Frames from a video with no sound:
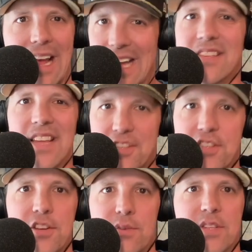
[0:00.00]
Yes, that's
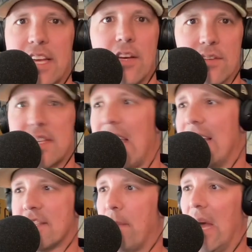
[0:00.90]
two skill
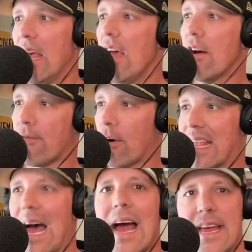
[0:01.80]
sets. But for a
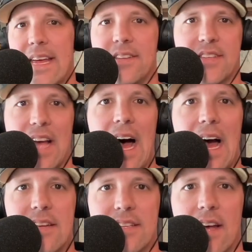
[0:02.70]
guy his
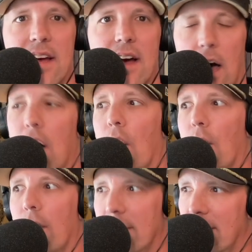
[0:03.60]
size, oh,